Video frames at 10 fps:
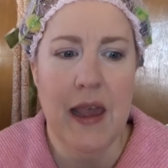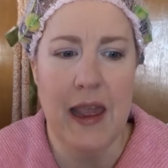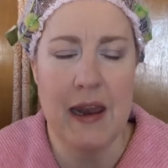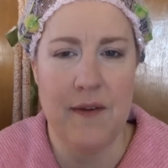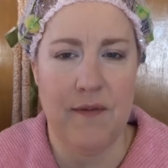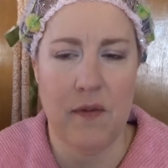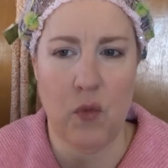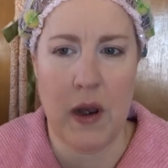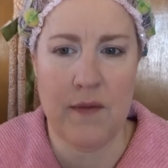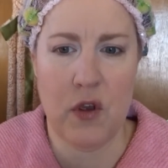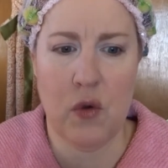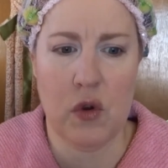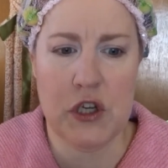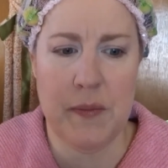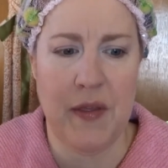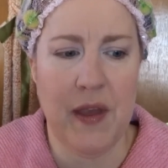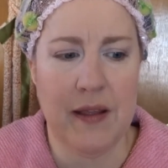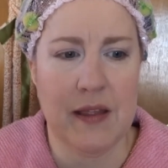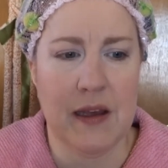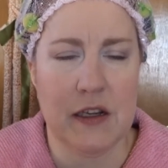And if whatever you ship, I
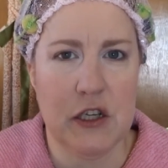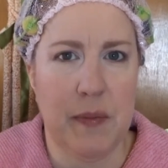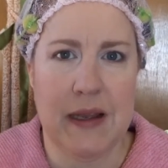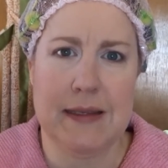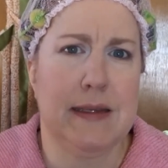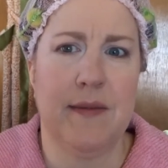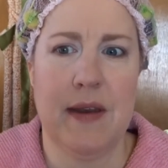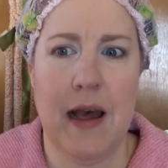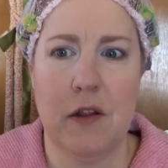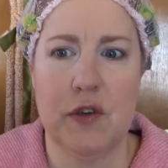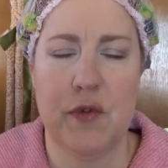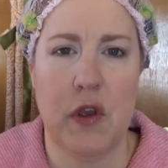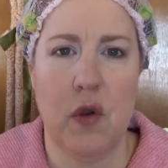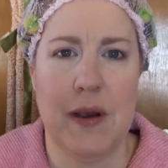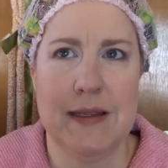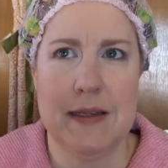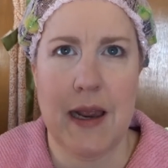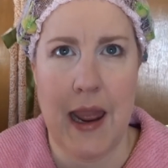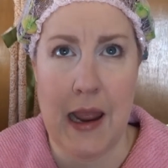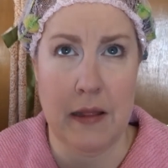think the shipping is seven dollars for U S
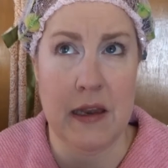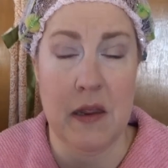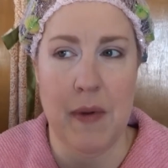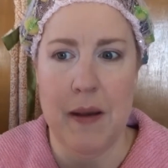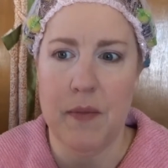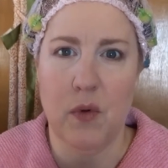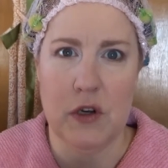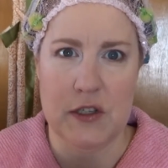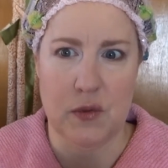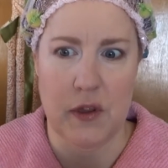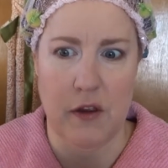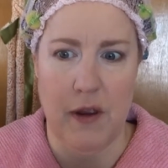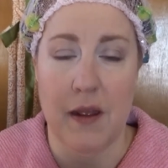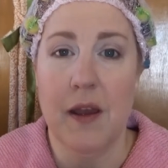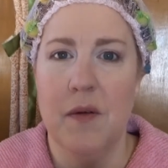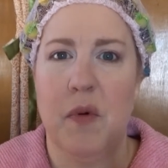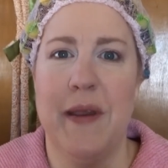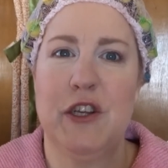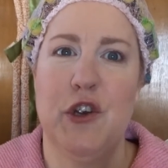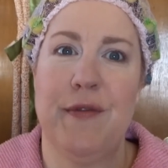A Lindy Bop, which is really great. But
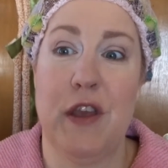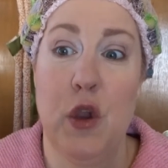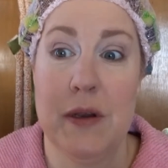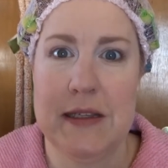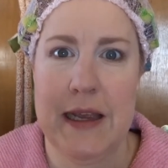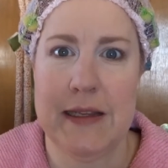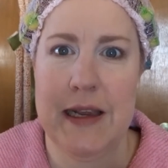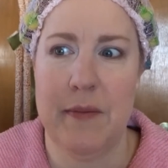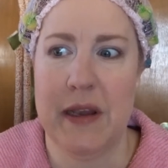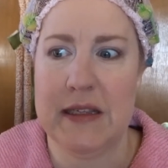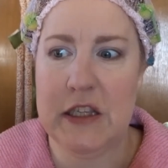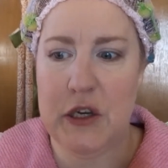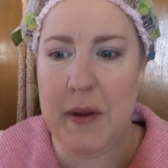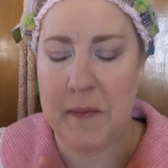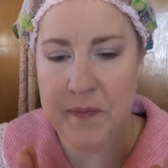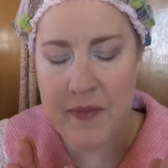make sure you're on the U S A site because of the shipping.